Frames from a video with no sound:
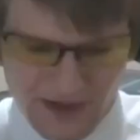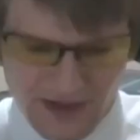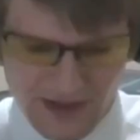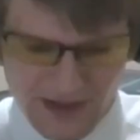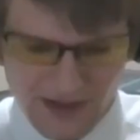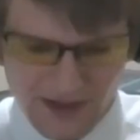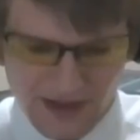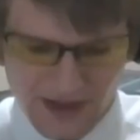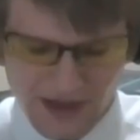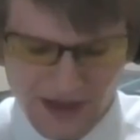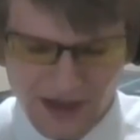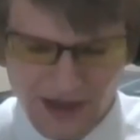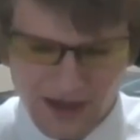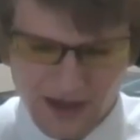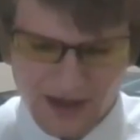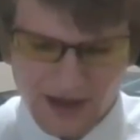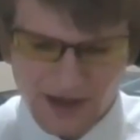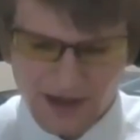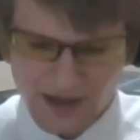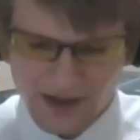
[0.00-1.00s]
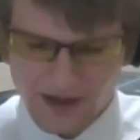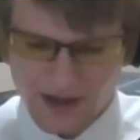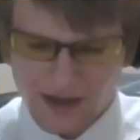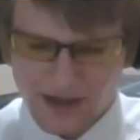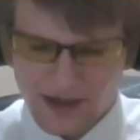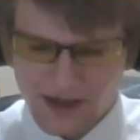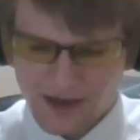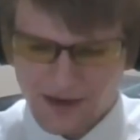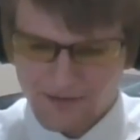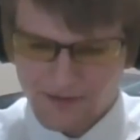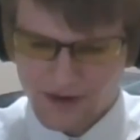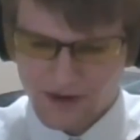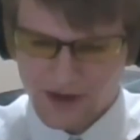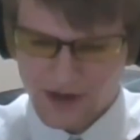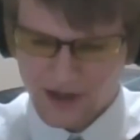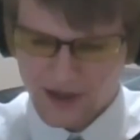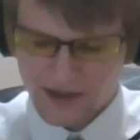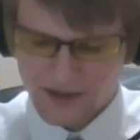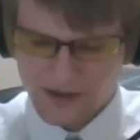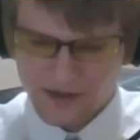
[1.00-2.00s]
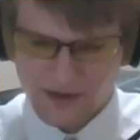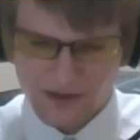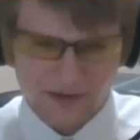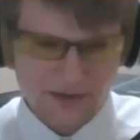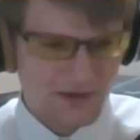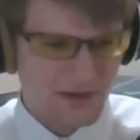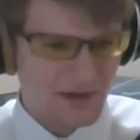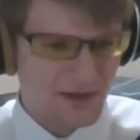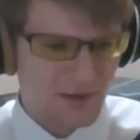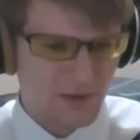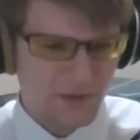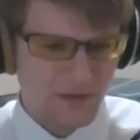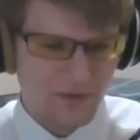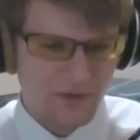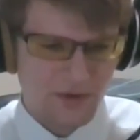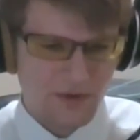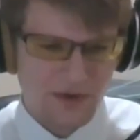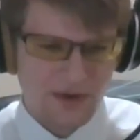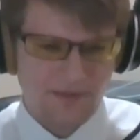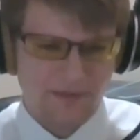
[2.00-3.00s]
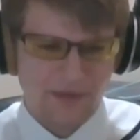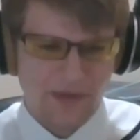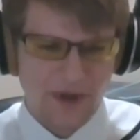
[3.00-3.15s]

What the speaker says: I have not used these before.